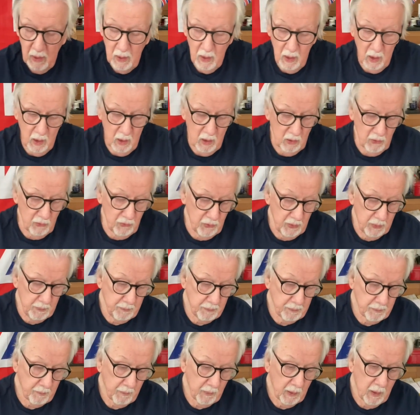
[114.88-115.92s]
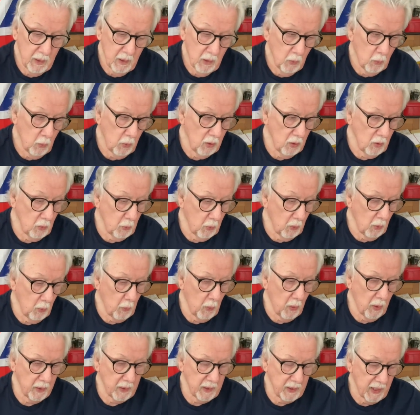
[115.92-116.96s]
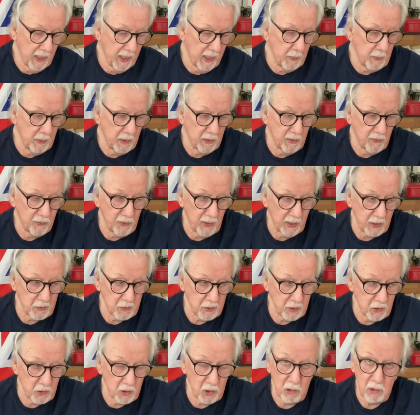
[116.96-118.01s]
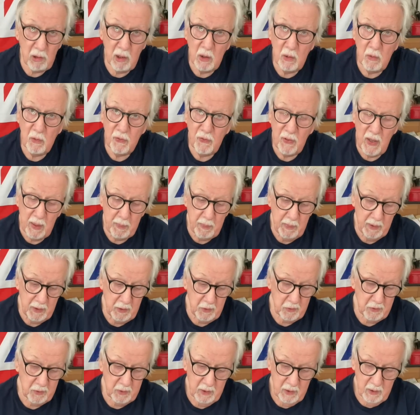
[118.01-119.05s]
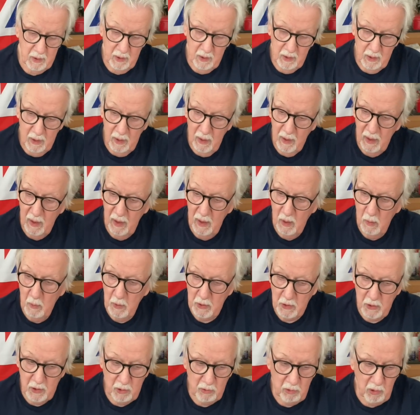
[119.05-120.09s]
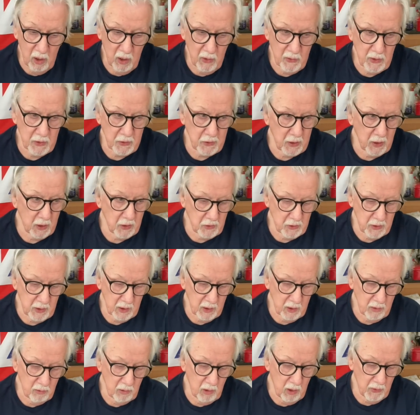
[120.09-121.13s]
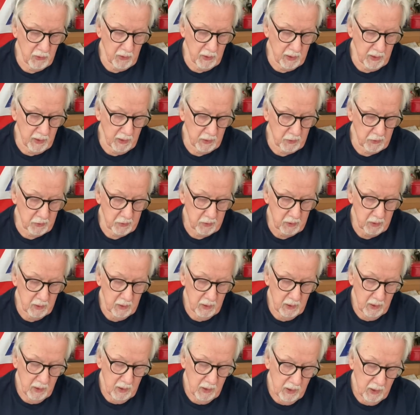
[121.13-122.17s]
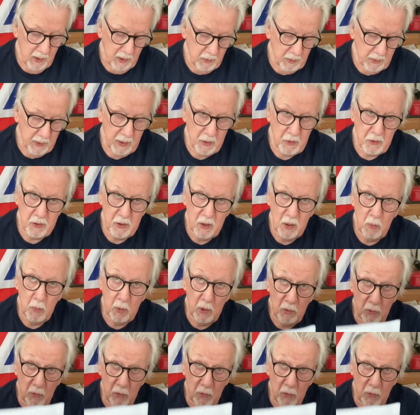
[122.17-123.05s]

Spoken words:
of World War I and how it affected your own families, which are rather touching and rather nice. Okay, so we'll